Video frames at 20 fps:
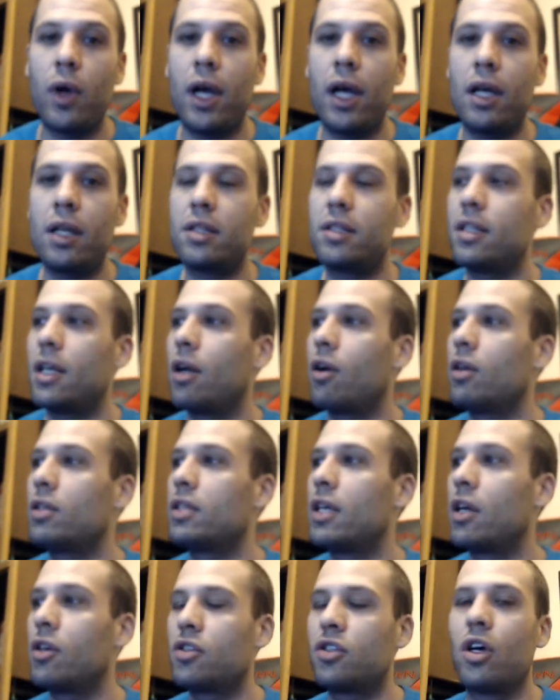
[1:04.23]
et cetera, et
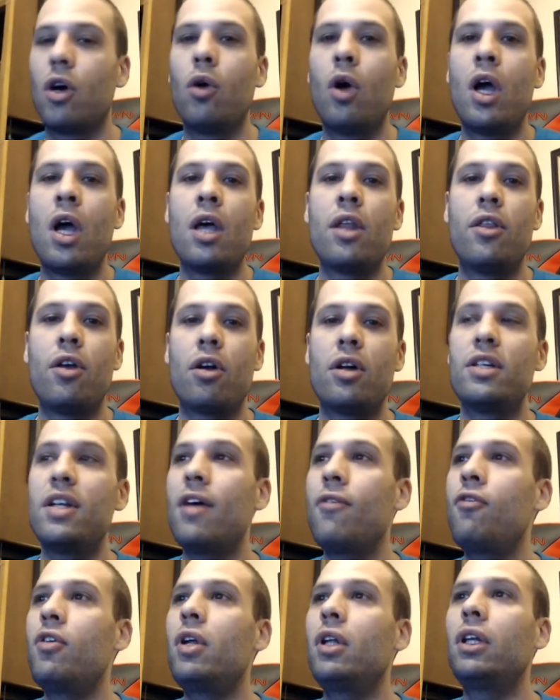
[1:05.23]
cetera. So there are
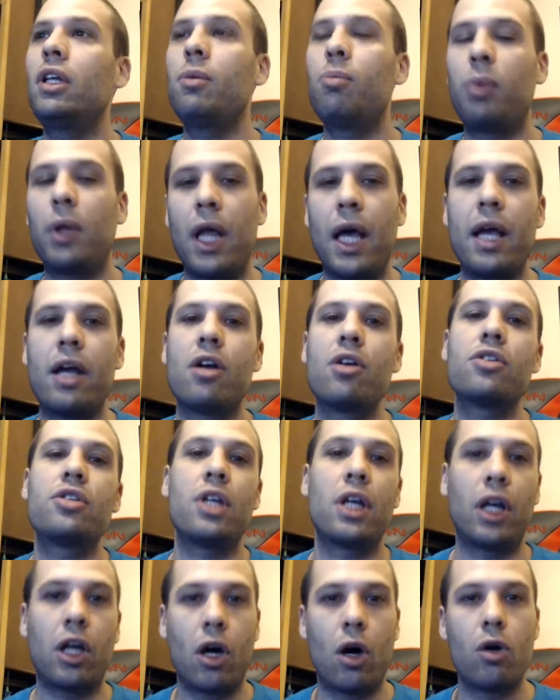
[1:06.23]
definitely players
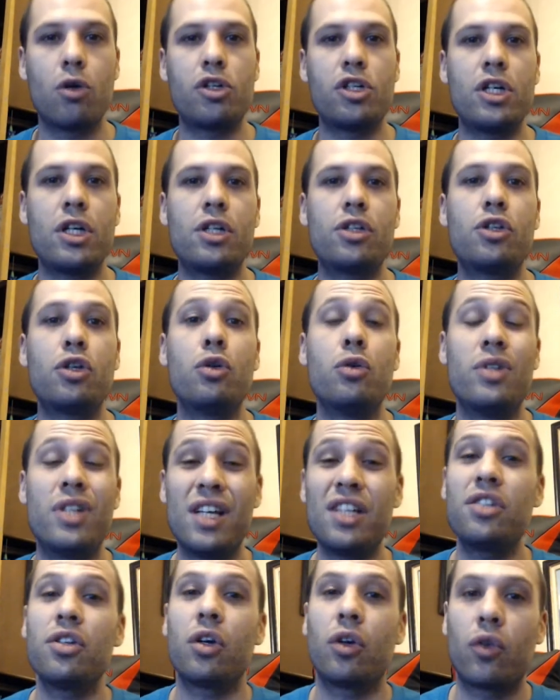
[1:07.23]
and coaches who
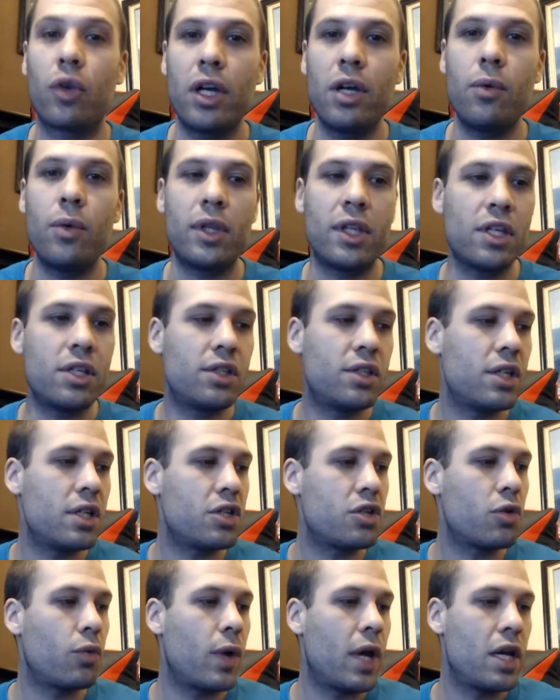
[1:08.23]
disagree with this
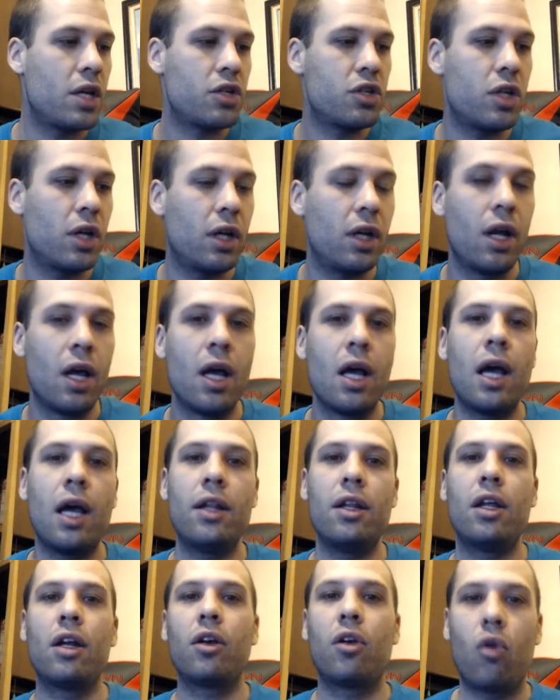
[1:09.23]
situation.
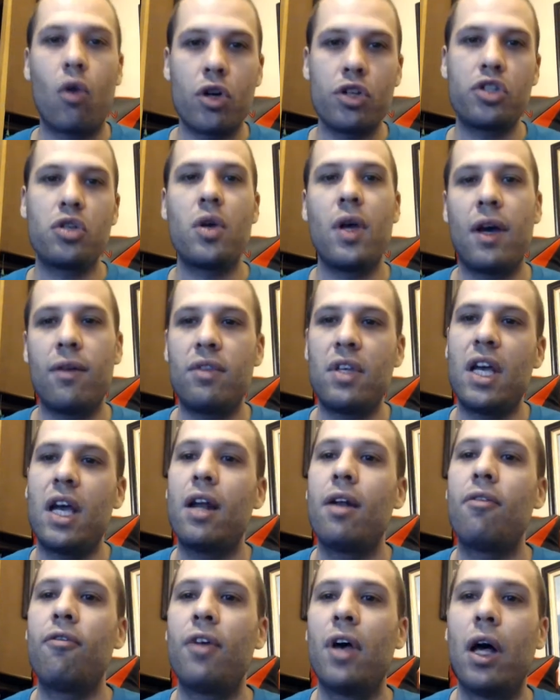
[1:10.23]
And then, of course, you have the
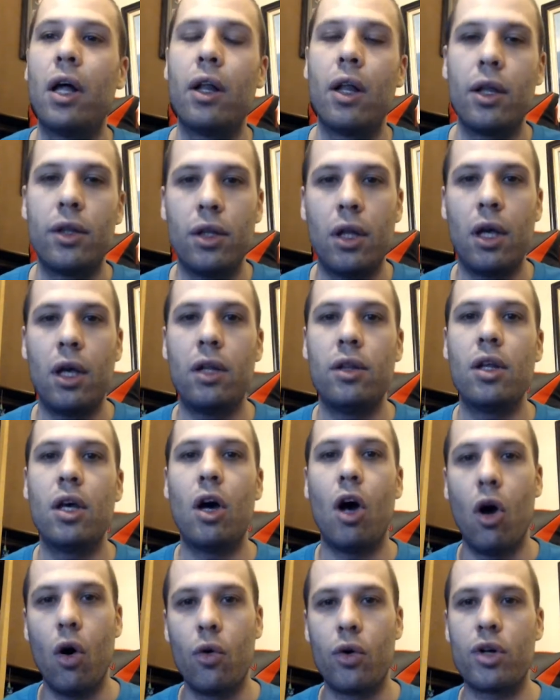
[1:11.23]
NFL and the
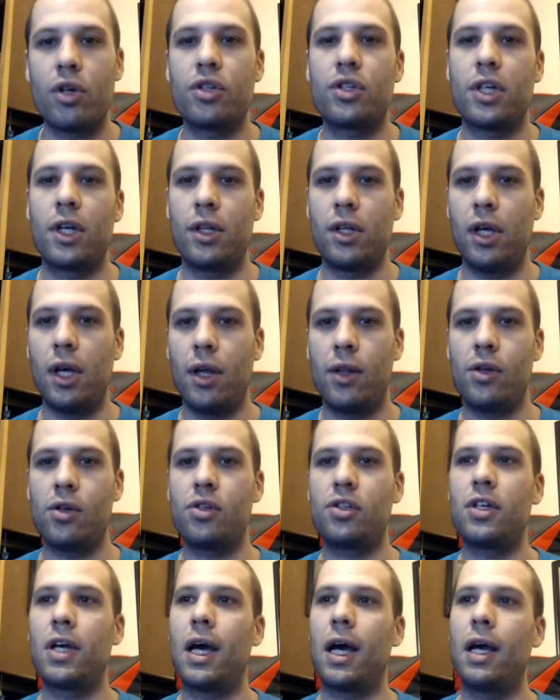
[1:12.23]
owners on the other
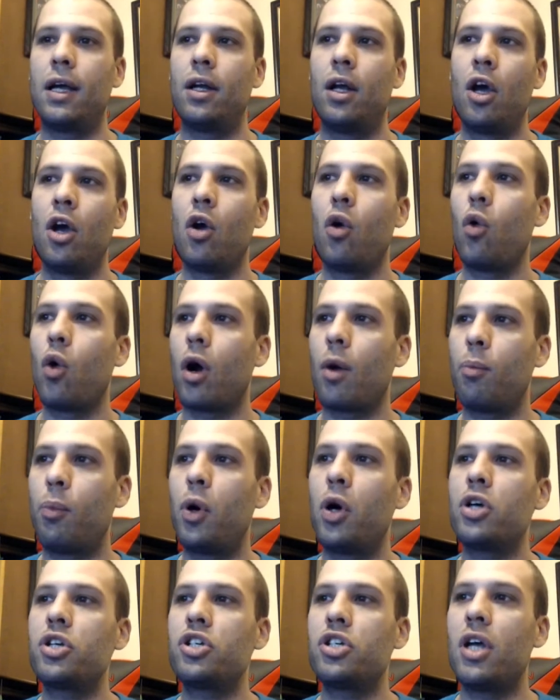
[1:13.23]
side who are
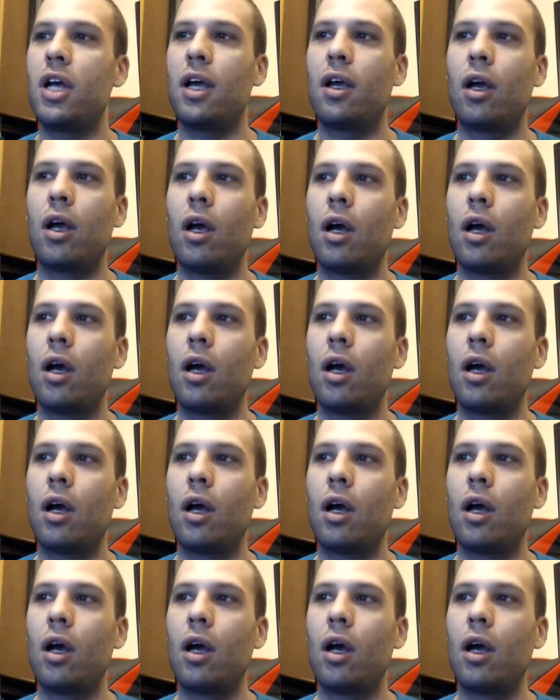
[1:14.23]
pushing